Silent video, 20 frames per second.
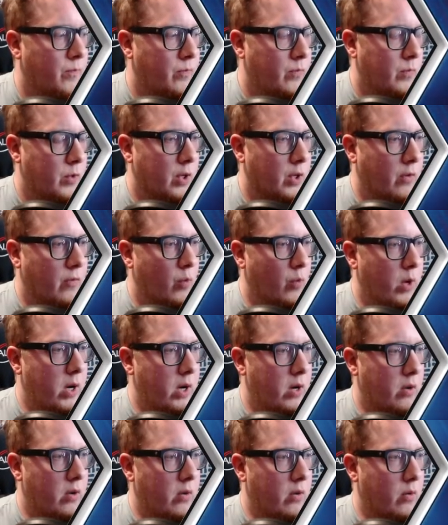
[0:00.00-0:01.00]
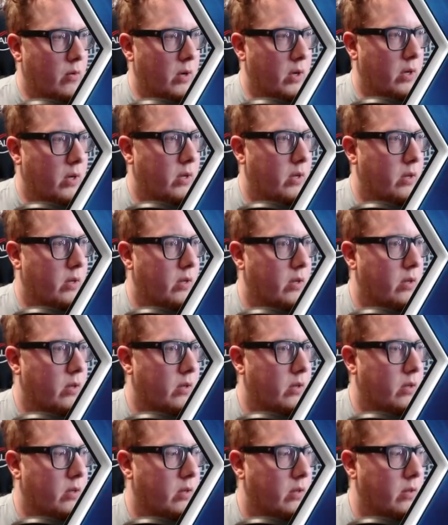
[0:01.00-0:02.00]
So if we do
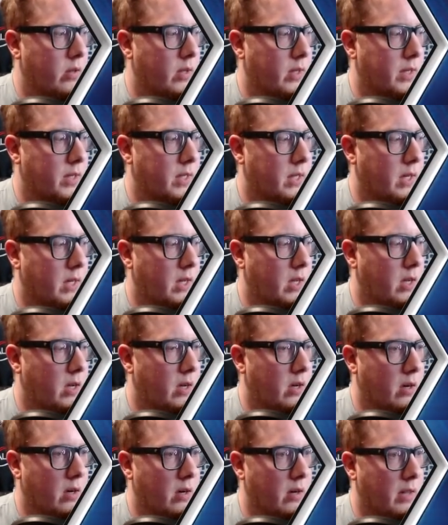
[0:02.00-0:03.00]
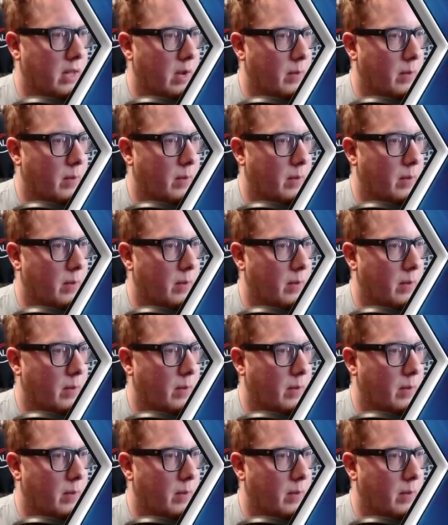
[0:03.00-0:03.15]
this into here,